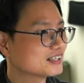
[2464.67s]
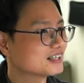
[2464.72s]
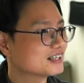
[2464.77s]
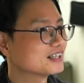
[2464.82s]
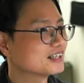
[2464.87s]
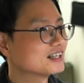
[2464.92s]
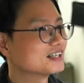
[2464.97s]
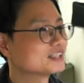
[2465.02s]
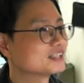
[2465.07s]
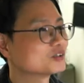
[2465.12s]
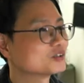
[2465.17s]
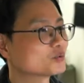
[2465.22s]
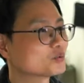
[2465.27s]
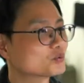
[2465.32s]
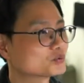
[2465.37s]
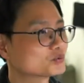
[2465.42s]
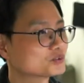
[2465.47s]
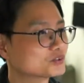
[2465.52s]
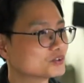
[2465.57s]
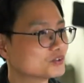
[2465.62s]
And
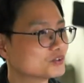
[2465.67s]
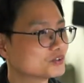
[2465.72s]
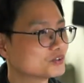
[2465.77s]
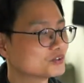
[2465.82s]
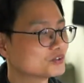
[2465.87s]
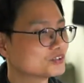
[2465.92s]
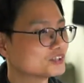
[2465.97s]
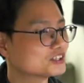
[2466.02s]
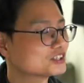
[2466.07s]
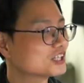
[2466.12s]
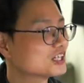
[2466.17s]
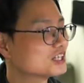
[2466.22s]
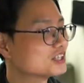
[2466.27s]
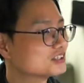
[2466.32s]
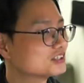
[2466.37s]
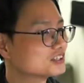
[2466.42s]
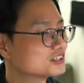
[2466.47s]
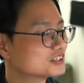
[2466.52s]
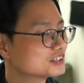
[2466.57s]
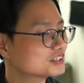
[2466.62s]
also the
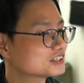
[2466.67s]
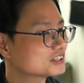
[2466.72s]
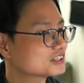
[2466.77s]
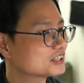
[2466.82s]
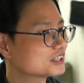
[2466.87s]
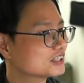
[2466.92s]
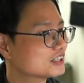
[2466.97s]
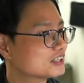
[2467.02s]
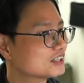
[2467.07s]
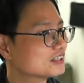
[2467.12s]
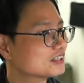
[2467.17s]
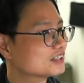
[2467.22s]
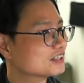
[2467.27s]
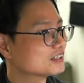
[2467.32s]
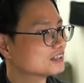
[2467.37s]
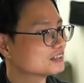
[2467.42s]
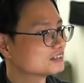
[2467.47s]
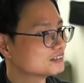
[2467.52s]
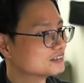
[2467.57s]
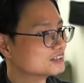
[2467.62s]
challenges
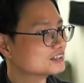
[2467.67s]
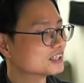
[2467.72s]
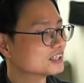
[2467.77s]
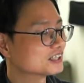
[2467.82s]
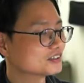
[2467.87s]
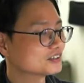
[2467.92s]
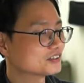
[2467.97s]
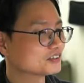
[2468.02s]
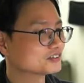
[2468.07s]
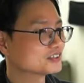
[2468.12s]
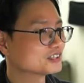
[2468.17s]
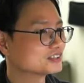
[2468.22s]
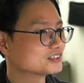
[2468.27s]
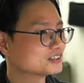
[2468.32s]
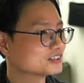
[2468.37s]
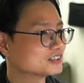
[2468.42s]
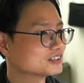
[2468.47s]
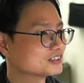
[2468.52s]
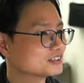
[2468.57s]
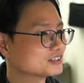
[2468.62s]
design
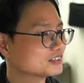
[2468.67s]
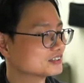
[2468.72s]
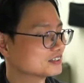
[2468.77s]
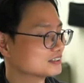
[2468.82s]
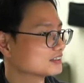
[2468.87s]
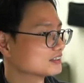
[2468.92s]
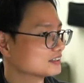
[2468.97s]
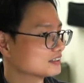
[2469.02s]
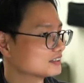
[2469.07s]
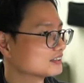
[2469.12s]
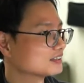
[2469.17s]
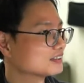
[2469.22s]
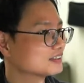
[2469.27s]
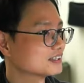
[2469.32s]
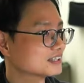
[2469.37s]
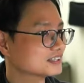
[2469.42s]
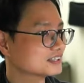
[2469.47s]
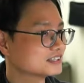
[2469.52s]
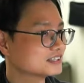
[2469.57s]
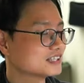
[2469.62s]
addresses,
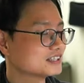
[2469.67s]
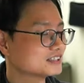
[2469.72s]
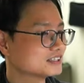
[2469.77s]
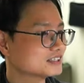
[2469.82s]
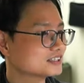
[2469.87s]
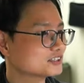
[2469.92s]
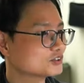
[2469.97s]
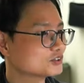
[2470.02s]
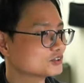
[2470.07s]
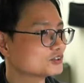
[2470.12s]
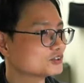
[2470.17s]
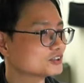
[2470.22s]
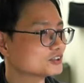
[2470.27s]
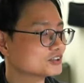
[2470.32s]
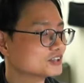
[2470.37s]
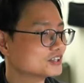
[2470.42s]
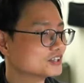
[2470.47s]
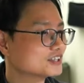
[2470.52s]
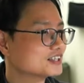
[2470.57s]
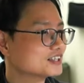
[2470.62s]
that changes too.
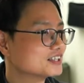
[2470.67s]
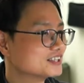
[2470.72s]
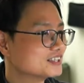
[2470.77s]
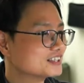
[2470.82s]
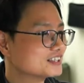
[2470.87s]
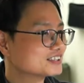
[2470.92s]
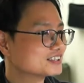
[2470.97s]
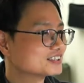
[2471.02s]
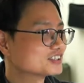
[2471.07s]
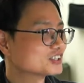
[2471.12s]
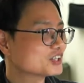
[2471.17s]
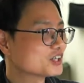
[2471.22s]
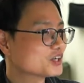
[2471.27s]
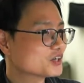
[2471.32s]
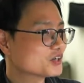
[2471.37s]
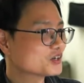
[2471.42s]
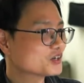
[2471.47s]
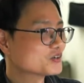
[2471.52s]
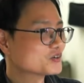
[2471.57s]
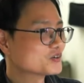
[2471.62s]

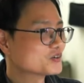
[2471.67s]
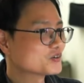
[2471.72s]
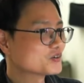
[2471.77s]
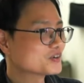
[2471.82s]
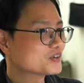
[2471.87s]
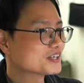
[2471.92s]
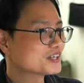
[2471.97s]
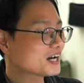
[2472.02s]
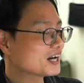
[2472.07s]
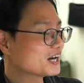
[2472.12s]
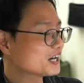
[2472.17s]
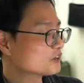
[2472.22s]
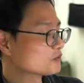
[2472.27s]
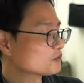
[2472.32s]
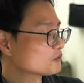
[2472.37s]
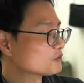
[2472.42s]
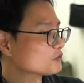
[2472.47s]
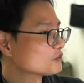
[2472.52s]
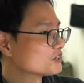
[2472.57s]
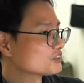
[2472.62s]
So yeah, I hope
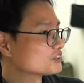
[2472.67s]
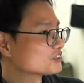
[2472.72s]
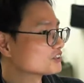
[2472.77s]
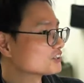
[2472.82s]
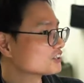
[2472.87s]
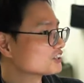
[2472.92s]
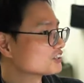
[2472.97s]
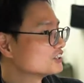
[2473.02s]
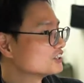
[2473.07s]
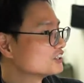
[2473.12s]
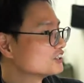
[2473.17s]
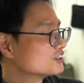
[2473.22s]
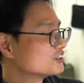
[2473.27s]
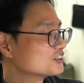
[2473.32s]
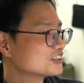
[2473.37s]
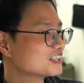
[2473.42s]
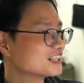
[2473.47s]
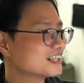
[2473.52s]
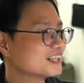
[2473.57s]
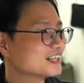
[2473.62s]
we could
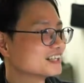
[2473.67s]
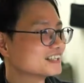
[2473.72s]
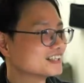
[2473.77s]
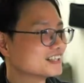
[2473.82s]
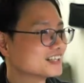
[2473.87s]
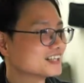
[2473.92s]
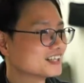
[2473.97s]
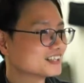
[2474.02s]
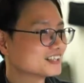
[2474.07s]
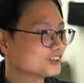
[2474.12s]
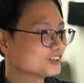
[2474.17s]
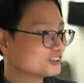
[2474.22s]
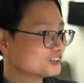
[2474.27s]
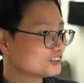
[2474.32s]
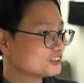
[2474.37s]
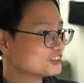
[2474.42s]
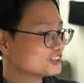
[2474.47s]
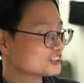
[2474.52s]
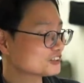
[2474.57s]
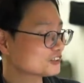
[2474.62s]
continue and then
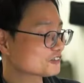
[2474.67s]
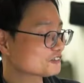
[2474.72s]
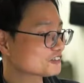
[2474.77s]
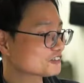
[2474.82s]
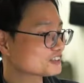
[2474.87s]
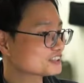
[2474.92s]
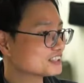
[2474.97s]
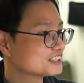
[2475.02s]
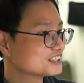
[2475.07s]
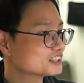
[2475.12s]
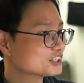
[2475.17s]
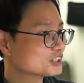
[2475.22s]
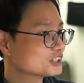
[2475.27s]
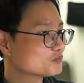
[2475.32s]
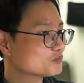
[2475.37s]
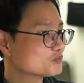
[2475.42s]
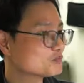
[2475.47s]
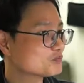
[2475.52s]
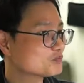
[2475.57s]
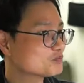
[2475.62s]
continue this
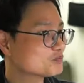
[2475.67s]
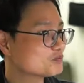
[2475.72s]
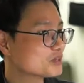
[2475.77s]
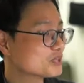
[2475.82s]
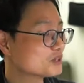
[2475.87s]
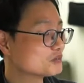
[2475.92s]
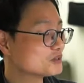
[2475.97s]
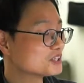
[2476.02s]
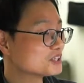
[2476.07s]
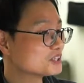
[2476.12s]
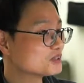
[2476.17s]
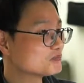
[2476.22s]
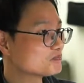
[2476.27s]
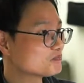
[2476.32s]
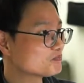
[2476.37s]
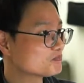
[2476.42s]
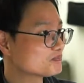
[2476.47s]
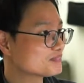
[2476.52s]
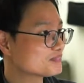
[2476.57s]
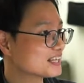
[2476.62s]
conversation maybe
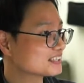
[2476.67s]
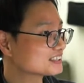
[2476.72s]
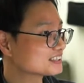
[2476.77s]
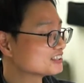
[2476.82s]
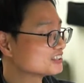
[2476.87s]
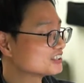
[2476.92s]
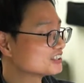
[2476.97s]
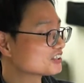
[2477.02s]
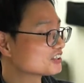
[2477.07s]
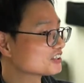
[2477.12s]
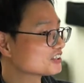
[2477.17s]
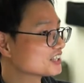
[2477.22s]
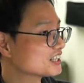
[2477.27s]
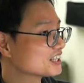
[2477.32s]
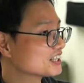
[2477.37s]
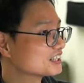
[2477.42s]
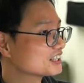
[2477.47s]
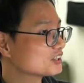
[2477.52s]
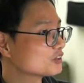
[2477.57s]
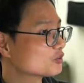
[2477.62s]
next year
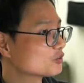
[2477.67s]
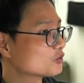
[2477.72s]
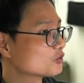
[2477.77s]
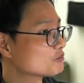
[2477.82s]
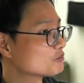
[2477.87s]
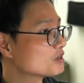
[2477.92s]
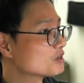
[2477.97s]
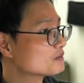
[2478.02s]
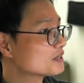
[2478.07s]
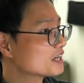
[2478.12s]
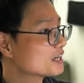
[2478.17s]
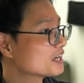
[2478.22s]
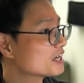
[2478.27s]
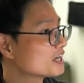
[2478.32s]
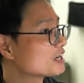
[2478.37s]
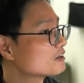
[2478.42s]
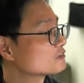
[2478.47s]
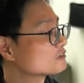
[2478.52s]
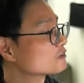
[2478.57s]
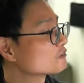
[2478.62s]
again, or maybe
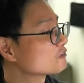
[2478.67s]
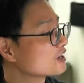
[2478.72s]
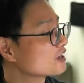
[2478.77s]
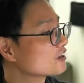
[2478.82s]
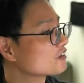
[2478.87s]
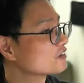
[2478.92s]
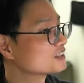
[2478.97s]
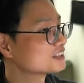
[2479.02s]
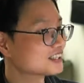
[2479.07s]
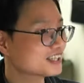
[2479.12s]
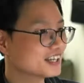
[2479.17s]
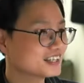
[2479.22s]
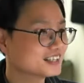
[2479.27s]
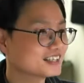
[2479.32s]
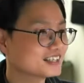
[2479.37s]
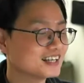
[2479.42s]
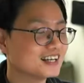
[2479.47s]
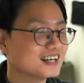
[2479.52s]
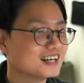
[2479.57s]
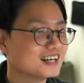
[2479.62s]
after following that.
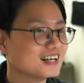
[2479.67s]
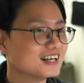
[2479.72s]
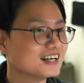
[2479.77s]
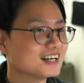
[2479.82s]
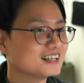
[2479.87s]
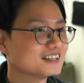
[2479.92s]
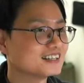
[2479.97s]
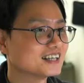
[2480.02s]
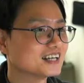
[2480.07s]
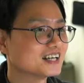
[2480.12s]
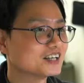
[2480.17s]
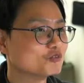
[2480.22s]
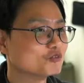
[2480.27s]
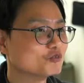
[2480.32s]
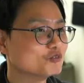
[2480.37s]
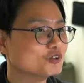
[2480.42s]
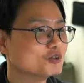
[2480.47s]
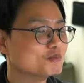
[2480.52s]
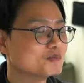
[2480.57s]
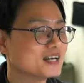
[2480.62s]
And then
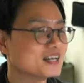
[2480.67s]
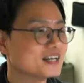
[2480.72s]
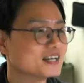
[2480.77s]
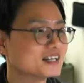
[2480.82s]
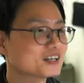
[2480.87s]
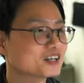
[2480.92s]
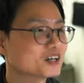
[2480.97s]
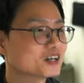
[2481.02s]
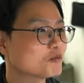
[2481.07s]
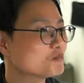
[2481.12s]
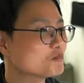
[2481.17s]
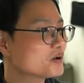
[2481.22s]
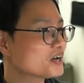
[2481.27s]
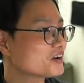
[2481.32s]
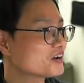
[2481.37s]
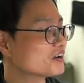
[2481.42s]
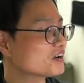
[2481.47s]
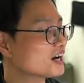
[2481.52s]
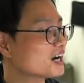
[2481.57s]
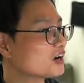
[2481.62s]
we may
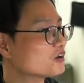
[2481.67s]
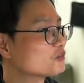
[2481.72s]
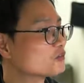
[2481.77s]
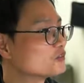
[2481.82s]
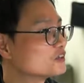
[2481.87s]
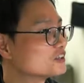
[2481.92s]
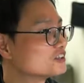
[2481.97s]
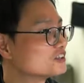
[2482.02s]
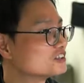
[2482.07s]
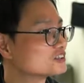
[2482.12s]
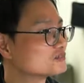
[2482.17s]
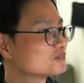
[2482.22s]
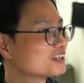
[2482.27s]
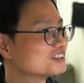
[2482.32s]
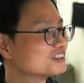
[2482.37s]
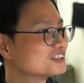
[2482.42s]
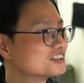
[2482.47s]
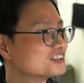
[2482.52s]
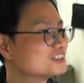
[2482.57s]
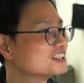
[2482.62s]
compare how we
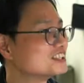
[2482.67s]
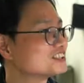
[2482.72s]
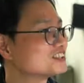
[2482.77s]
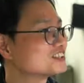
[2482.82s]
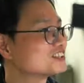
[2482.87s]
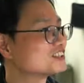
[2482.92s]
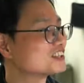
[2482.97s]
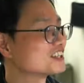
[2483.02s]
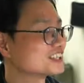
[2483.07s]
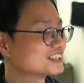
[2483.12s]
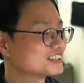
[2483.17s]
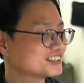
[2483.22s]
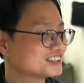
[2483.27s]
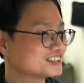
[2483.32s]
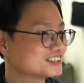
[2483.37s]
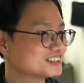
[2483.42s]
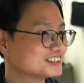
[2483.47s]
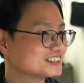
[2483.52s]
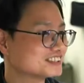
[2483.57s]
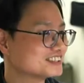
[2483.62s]
responded these
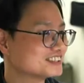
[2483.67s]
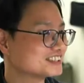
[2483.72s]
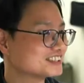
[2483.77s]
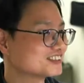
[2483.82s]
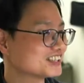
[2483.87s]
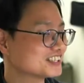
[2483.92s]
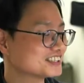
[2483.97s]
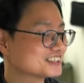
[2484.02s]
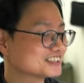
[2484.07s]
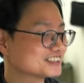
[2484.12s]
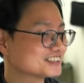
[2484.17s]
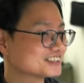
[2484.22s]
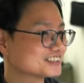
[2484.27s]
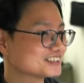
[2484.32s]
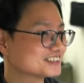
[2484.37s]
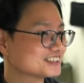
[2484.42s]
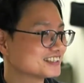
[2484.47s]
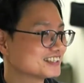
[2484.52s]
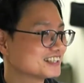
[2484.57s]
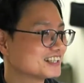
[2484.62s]

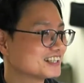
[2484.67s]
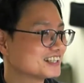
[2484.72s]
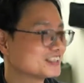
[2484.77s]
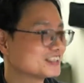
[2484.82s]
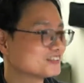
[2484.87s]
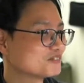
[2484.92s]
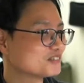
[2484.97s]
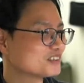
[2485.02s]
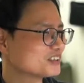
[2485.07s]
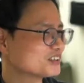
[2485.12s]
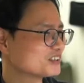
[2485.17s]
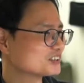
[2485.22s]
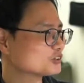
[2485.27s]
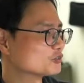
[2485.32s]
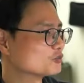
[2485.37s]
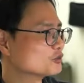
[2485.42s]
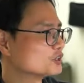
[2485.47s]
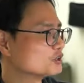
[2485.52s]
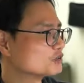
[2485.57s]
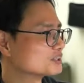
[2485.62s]
questions, because
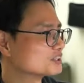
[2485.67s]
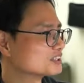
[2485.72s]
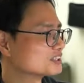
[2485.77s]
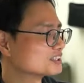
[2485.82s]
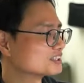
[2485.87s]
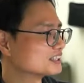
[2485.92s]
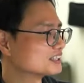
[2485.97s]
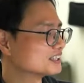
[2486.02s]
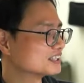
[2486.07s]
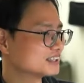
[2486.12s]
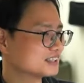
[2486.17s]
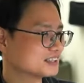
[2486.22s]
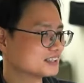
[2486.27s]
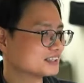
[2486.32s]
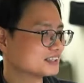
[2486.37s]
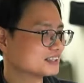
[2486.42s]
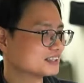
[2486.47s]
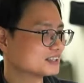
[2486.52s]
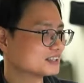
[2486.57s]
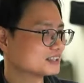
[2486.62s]
we will see,
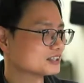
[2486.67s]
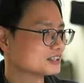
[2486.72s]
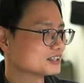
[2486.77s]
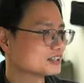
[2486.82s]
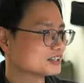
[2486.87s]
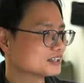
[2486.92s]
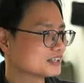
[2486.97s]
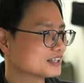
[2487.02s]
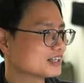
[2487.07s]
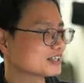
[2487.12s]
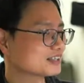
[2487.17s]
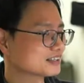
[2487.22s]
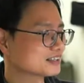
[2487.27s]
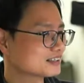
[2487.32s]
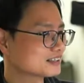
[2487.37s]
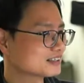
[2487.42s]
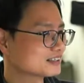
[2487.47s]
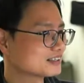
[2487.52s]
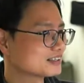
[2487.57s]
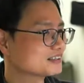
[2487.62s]
yeah,
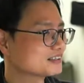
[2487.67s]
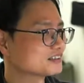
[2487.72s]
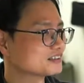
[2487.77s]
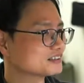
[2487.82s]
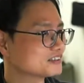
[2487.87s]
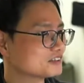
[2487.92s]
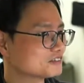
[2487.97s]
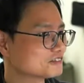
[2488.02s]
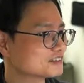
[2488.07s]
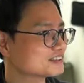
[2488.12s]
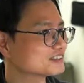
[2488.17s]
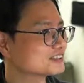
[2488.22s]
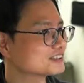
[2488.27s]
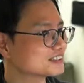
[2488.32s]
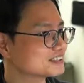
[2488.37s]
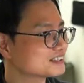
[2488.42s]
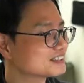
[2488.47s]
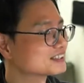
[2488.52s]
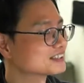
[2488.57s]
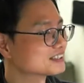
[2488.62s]
clear
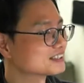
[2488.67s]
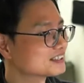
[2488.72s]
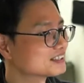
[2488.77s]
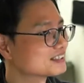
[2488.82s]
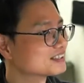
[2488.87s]
differences.